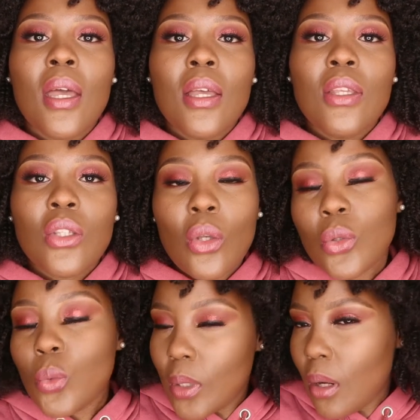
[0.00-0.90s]
So
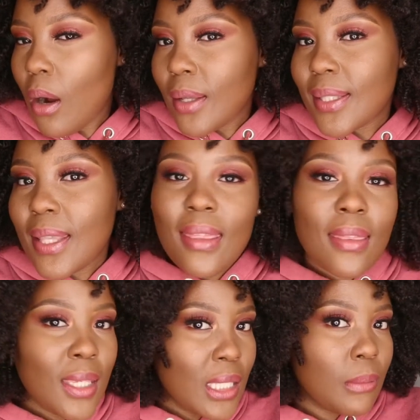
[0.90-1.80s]
sweethearts,
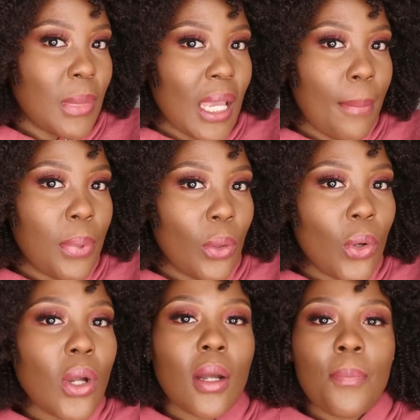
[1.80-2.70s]
this makeup
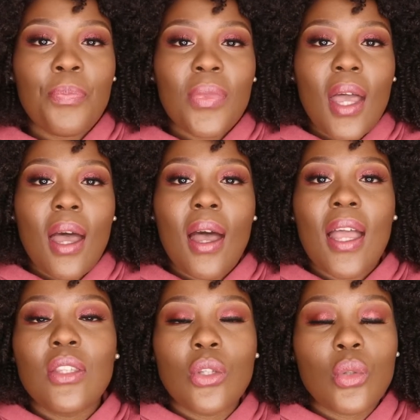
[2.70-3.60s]
look,
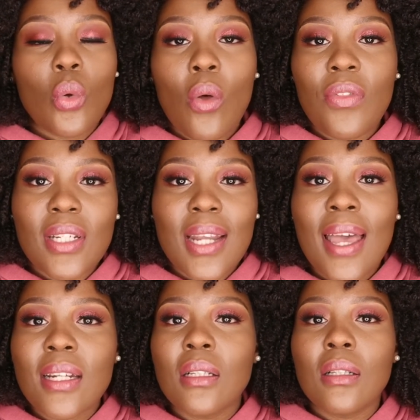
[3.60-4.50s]
as you saw on the
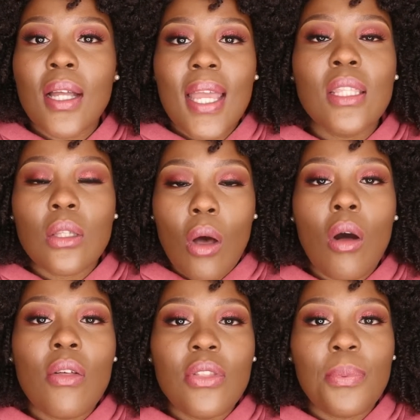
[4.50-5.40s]
title, it's
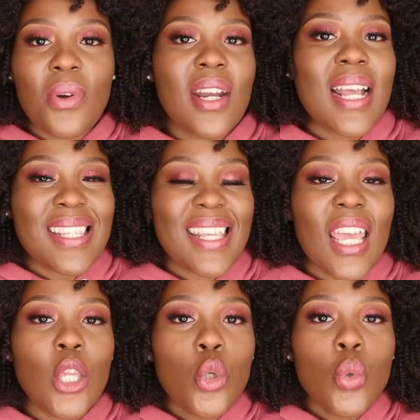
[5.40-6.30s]
all the products that
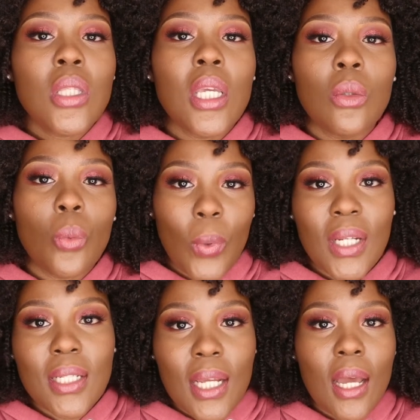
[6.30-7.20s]
I use in
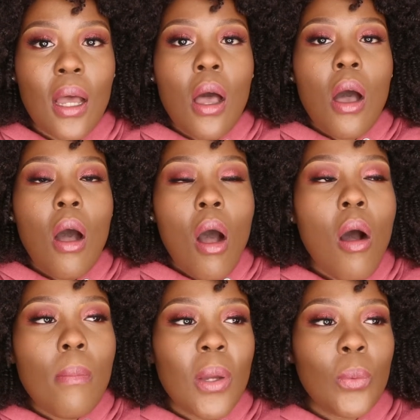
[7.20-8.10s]
winter.
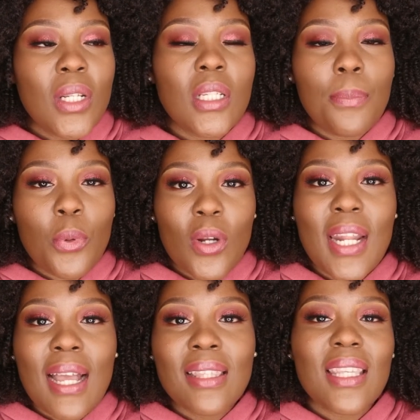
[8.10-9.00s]
All my winter
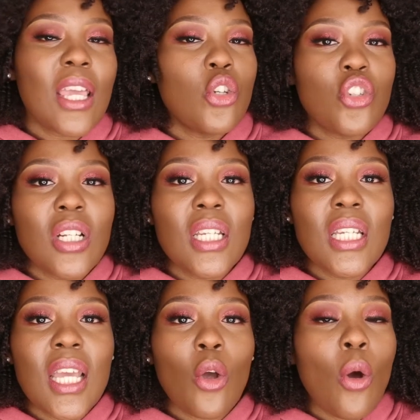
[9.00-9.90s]
products are
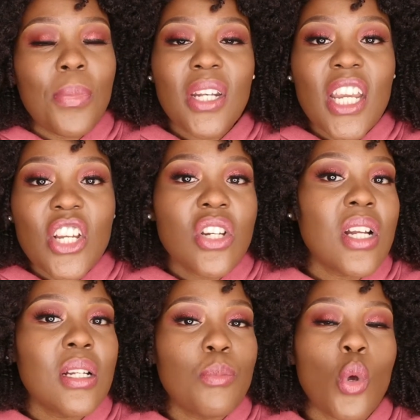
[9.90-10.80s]
usually
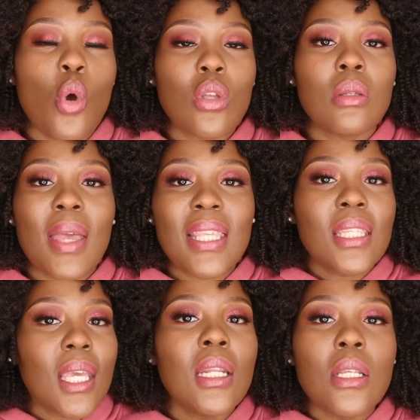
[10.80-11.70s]
combination because my
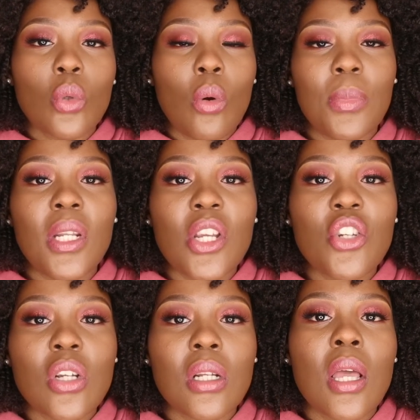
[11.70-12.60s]
skin is
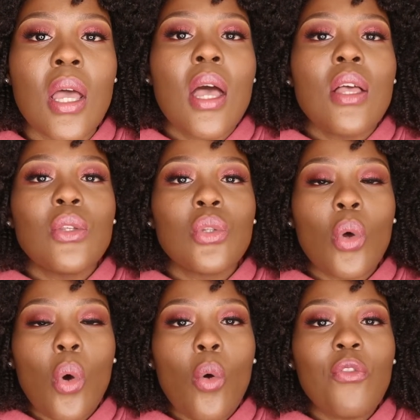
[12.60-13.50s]
combination.
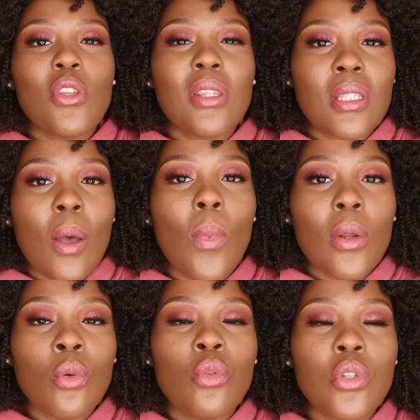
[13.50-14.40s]
So for
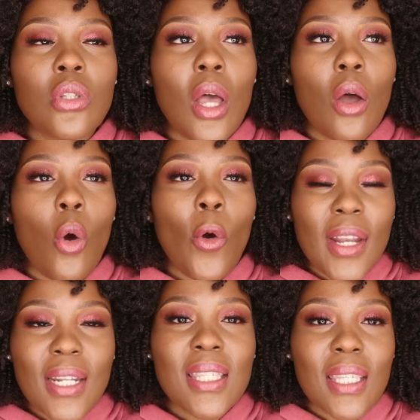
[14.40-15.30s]
someone who's
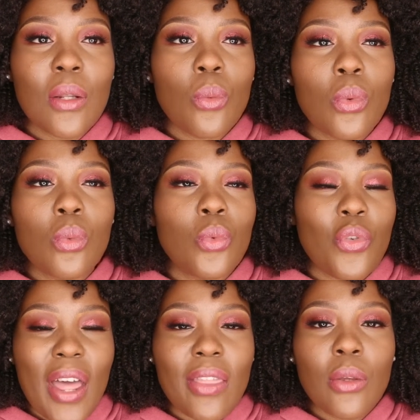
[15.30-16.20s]
oily skin would
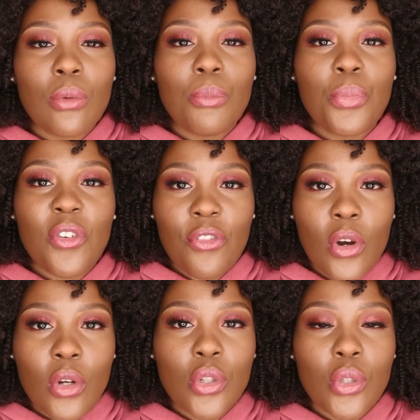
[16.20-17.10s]
rather
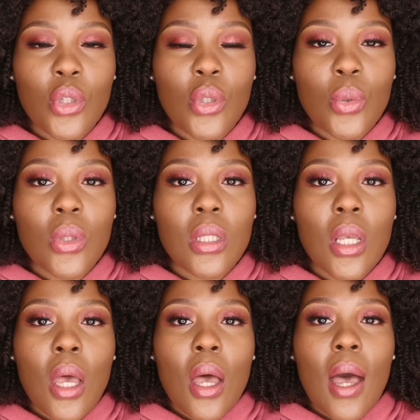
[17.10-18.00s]
prefer to use
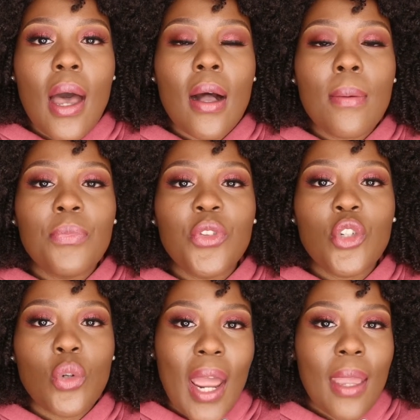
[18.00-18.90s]

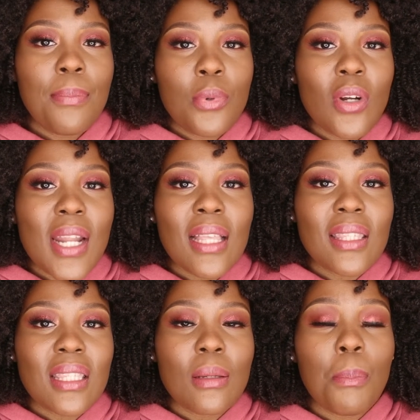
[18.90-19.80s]
dry products
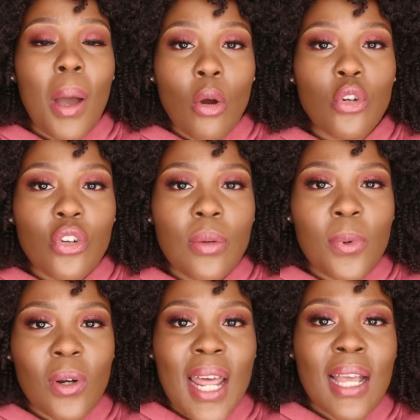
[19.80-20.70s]
as in powdery
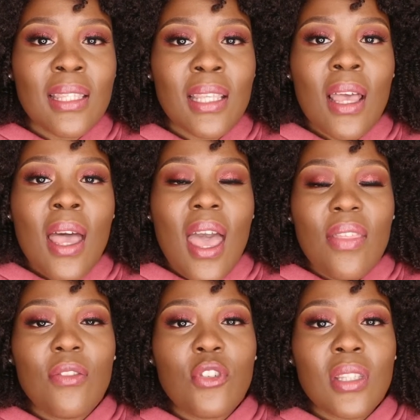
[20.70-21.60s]
products,
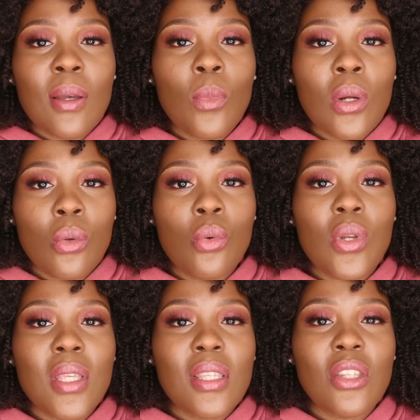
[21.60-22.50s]
and then for someone who
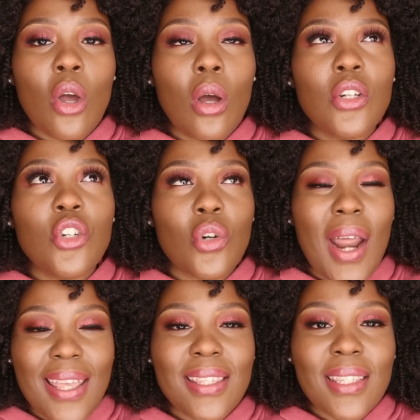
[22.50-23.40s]
is
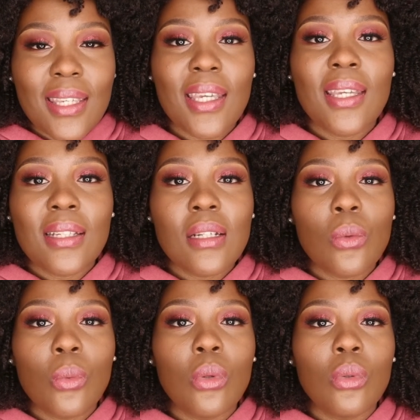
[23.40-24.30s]
dry skinned
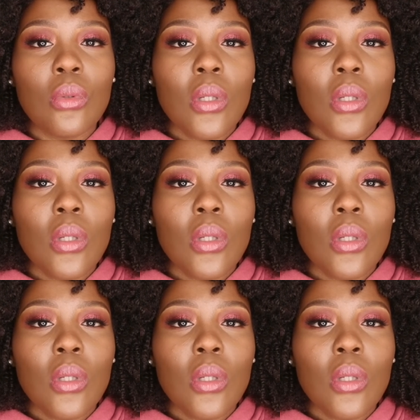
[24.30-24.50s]
will